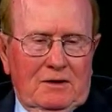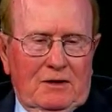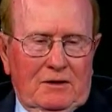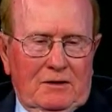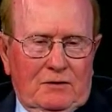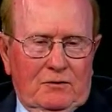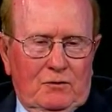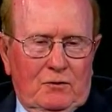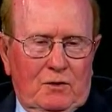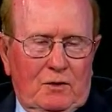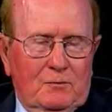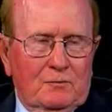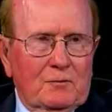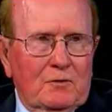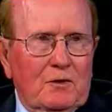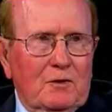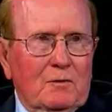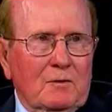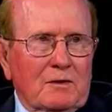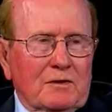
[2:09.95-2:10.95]
I grew up
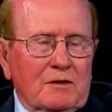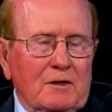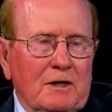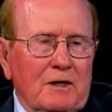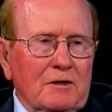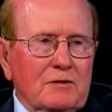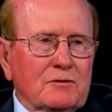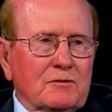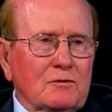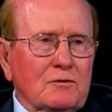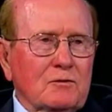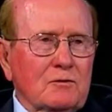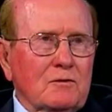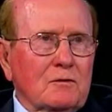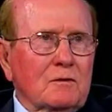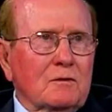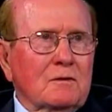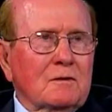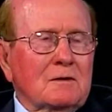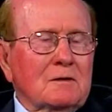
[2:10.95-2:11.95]
there, went to high
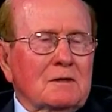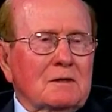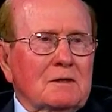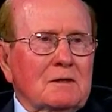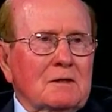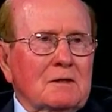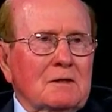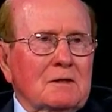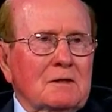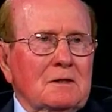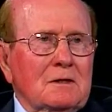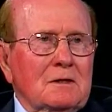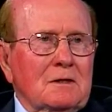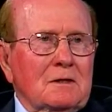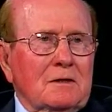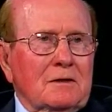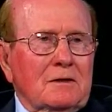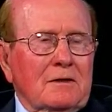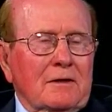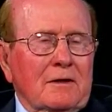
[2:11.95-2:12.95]
school,
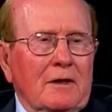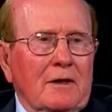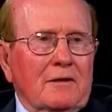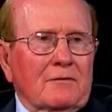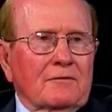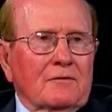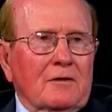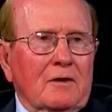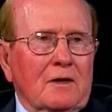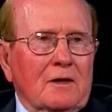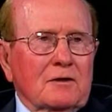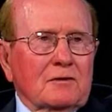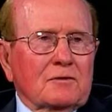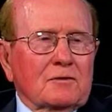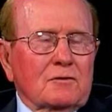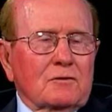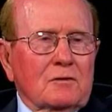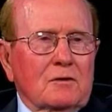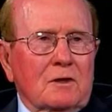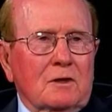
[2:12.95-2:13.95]
and after high
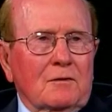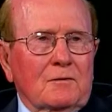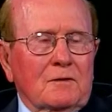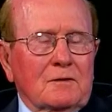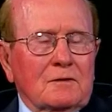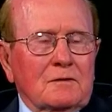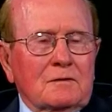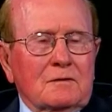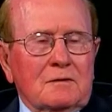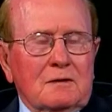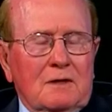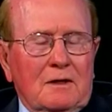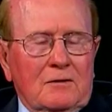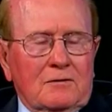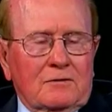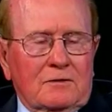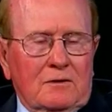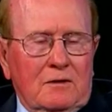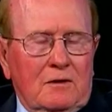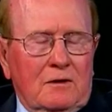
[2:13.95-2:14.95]
school, I went
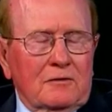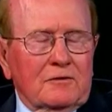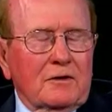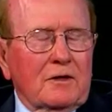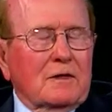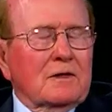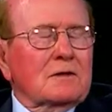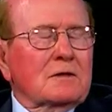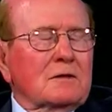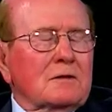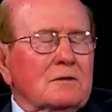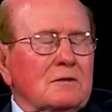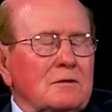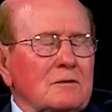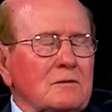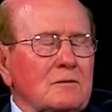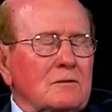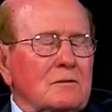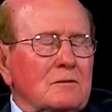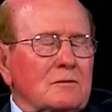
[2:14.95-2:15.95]
out to Los Angeles
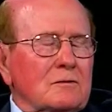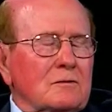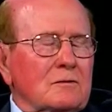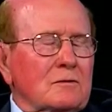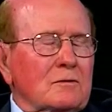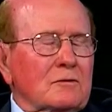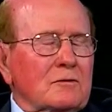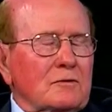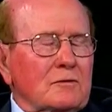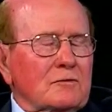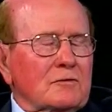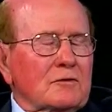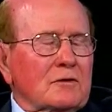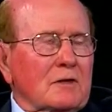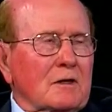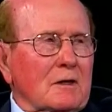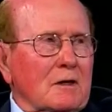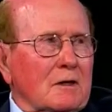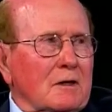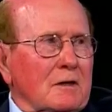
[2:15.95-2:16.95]
to go to school at
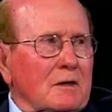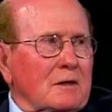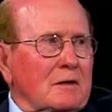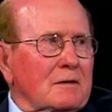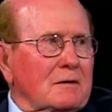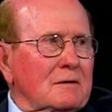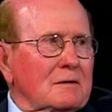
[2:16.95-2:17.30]
UCLA.